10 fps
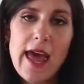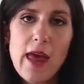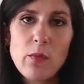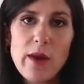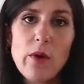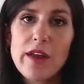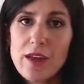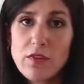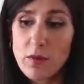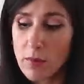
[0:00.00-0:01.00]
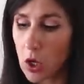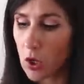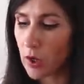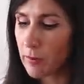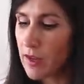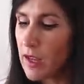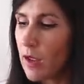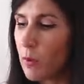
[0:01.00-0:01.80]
and we're working from home.